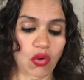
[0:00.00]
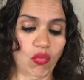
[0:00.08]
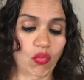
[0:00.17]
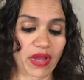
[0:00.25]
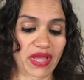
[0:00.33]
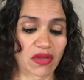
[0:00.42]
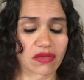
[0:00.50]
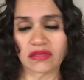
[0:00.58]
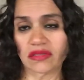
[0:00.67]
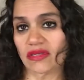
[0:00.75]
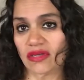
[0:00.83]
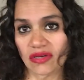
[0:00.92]

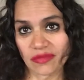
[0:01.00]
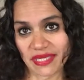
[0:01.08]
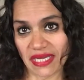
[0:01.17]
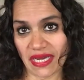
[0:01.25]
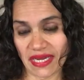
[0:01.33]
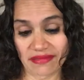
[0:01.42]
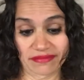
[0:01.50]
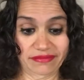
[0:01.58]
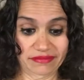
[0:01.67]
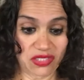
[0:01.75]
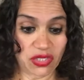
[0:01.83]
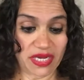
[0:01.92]
Well, oh my God.
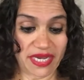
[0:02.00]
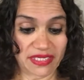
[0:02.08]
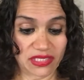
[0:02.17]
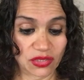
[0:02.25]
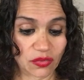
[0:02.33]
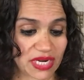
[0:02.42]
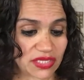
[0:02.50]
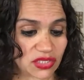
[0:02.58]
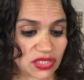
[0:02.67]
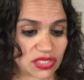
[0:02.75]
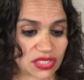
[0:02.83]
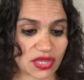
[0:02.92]
You guys, look what I
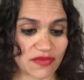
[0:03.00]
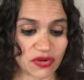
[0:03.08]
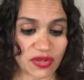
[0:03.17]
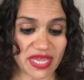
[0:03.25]
just discovered.